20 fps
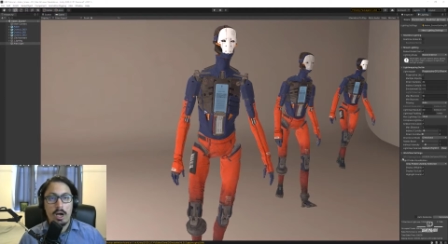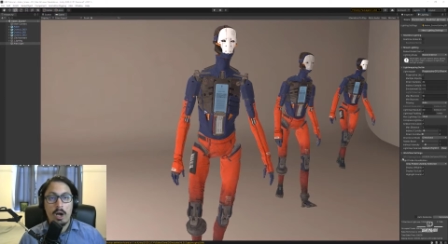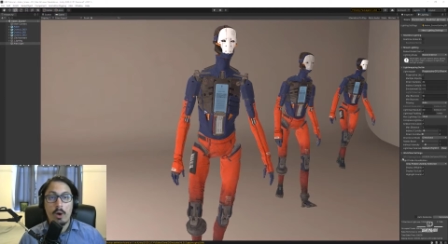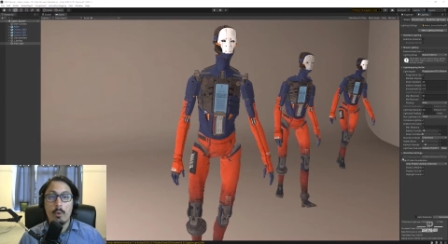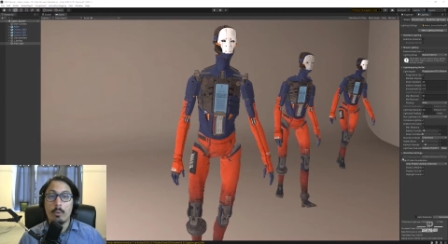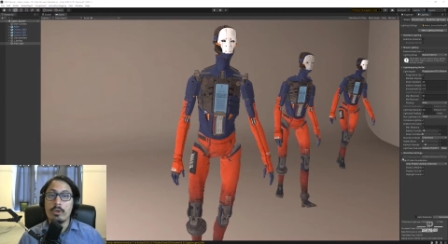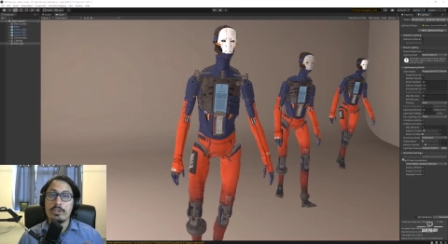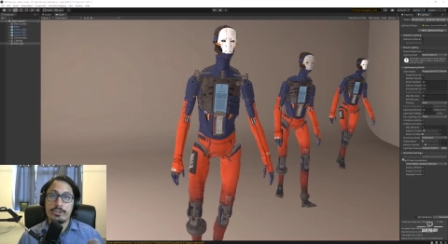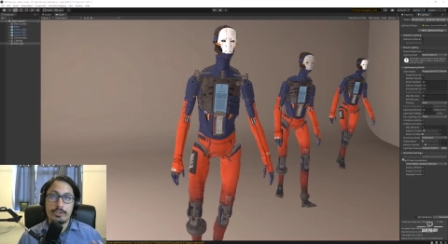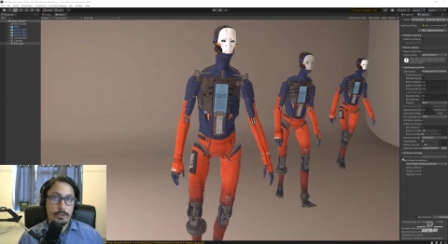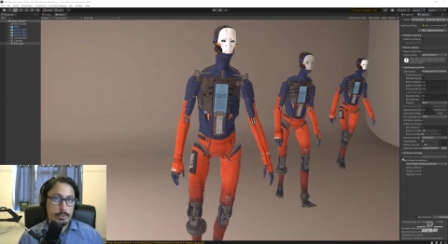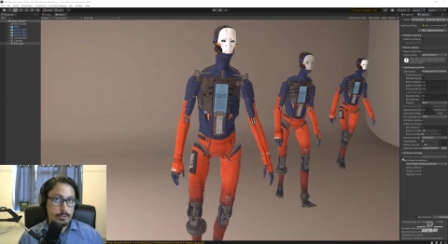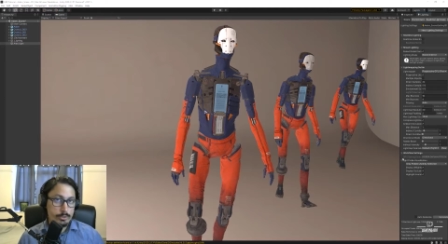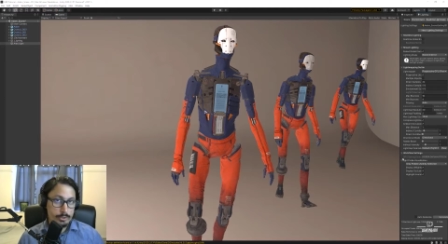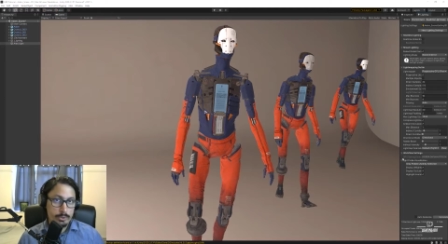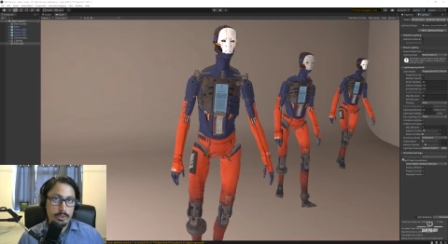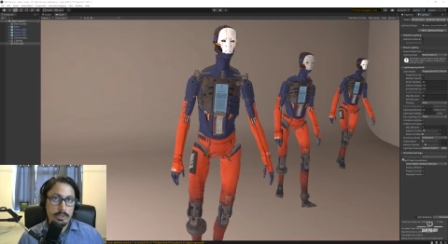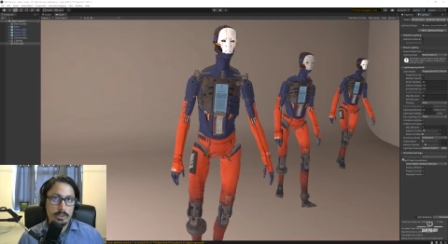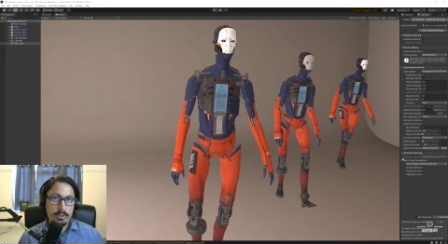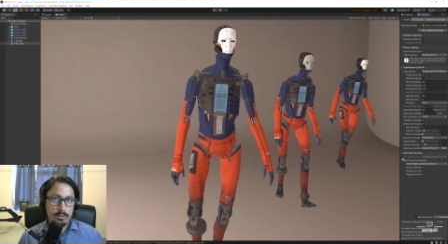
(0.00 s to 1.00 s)
I will show
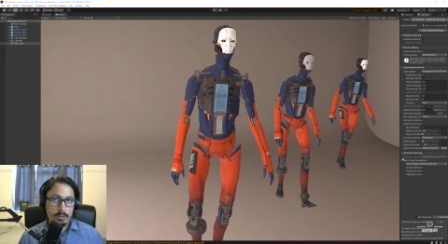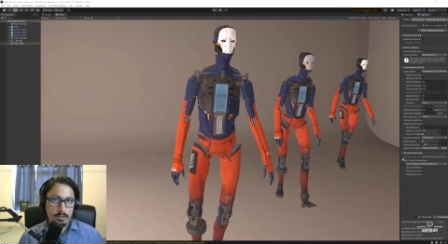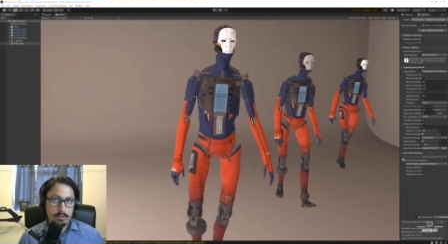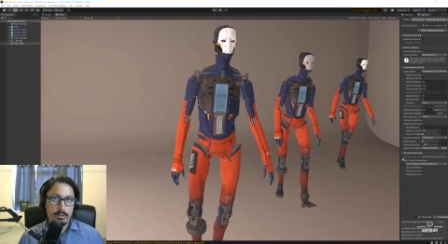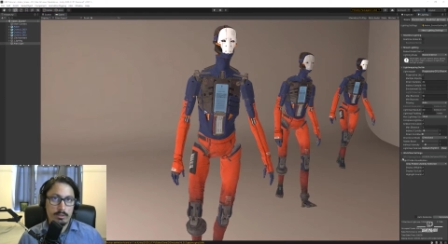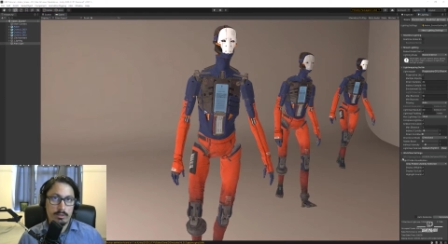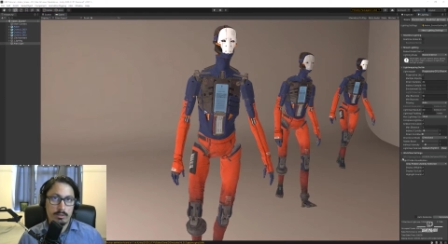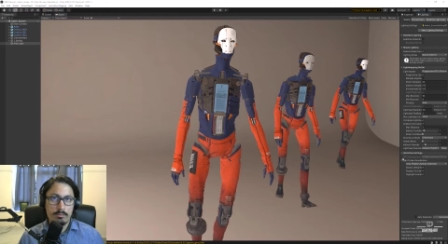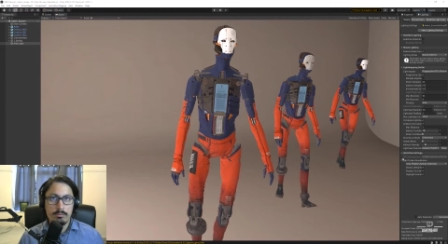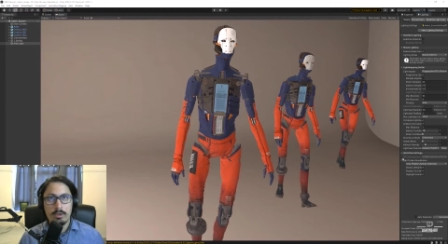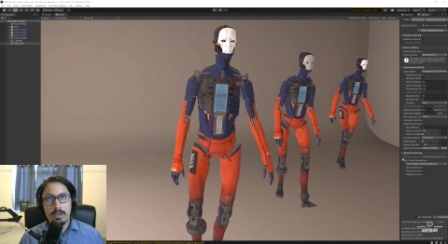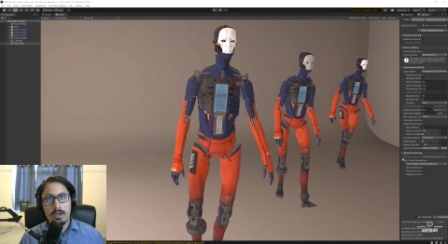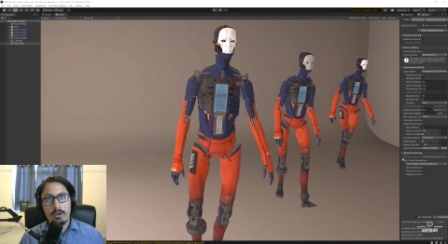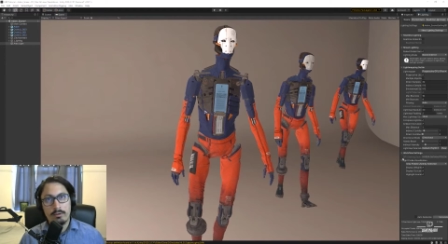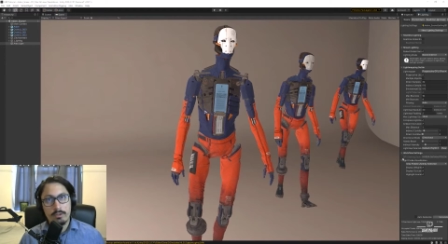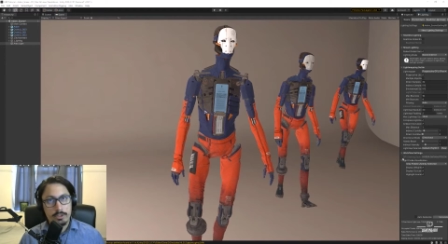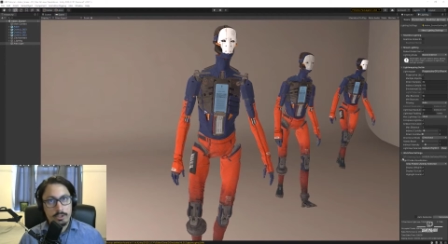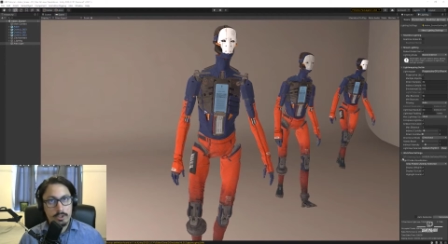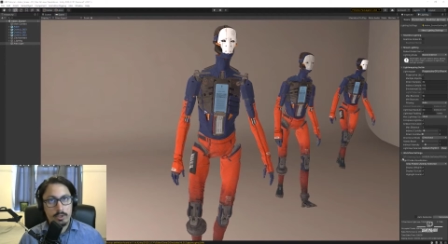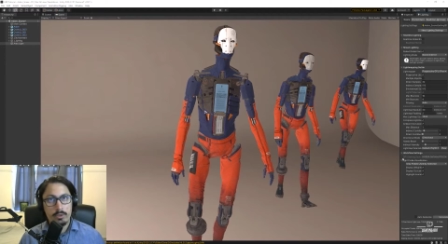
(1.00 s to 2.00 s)
you it, but I
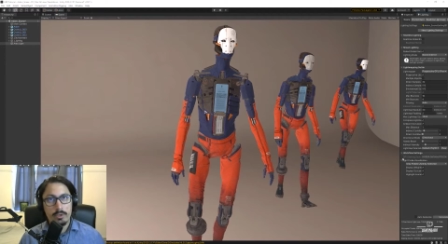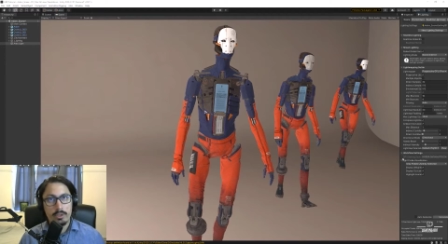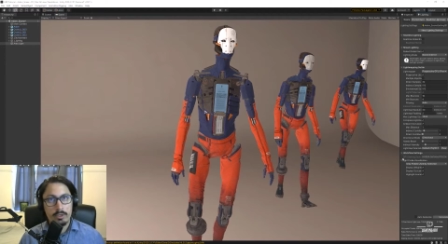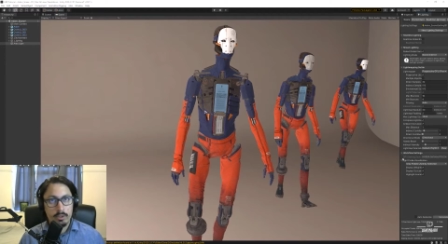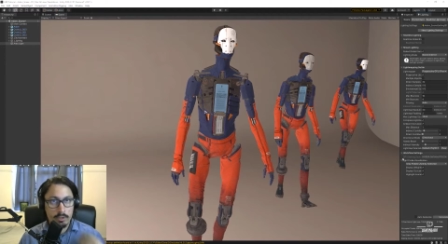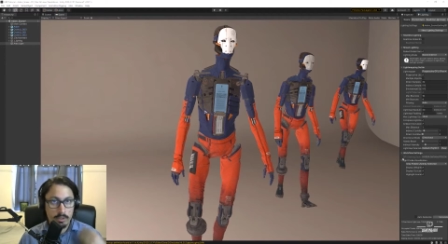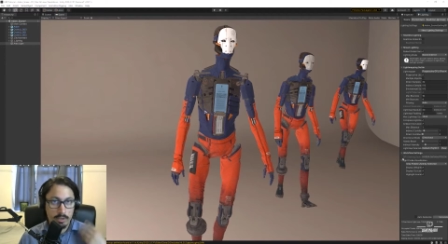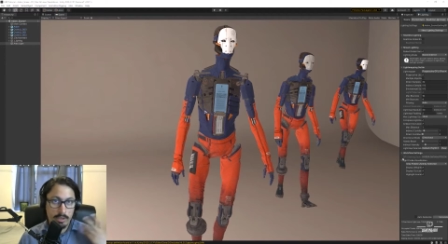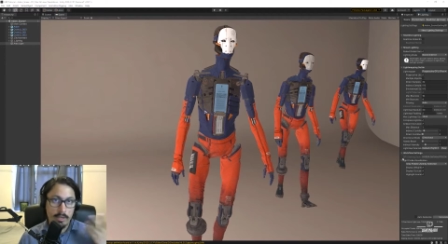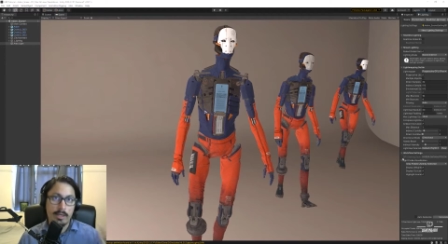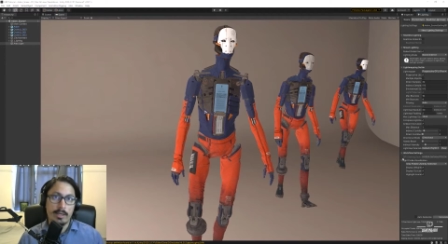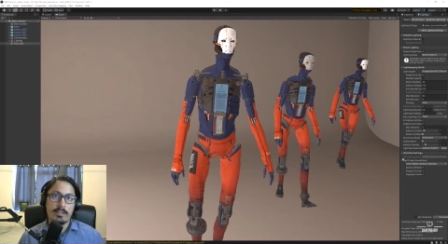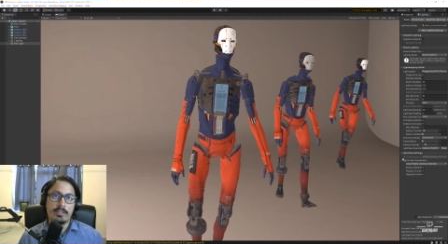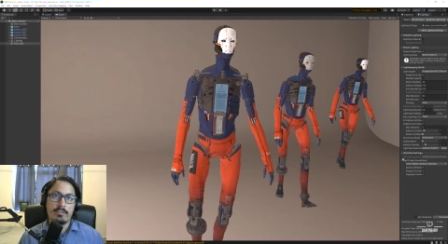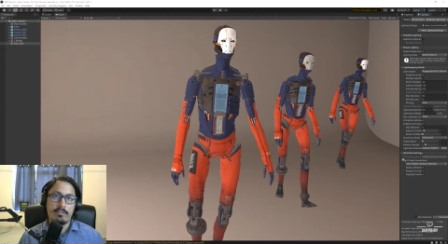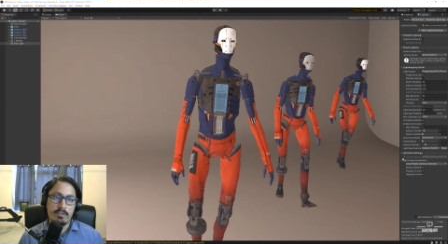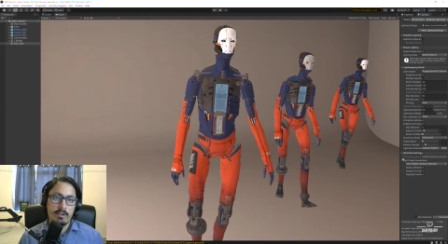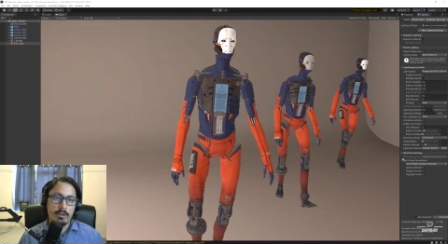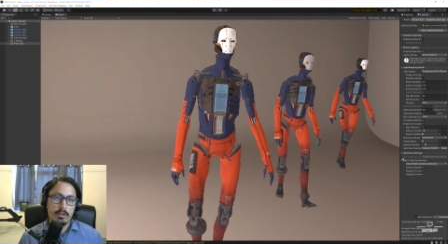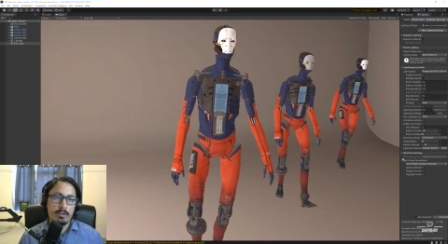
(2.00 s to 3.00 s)
will show it on the
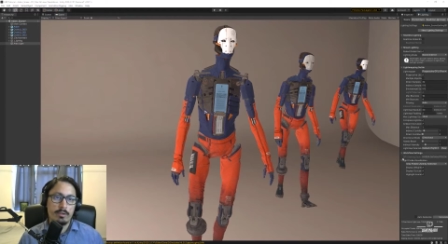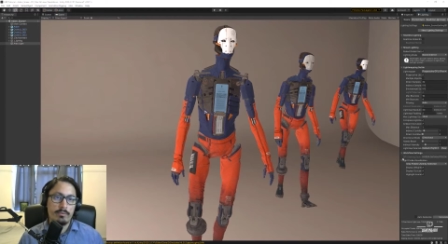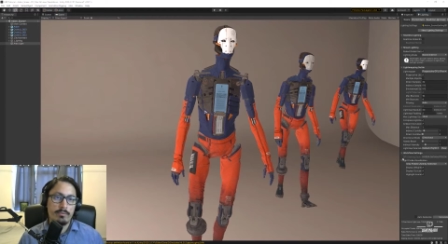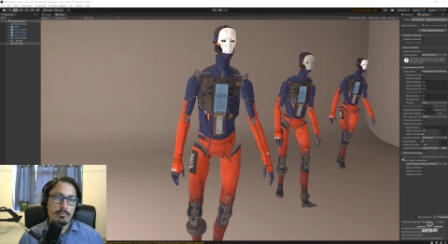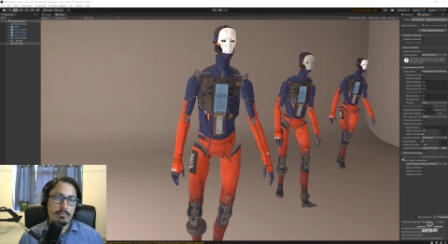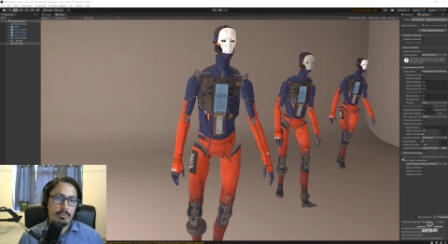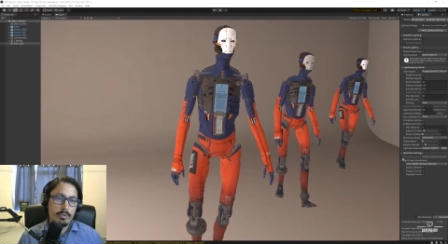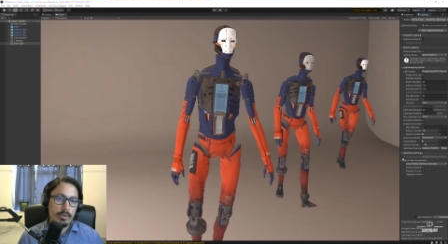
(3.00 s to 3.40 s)
next video.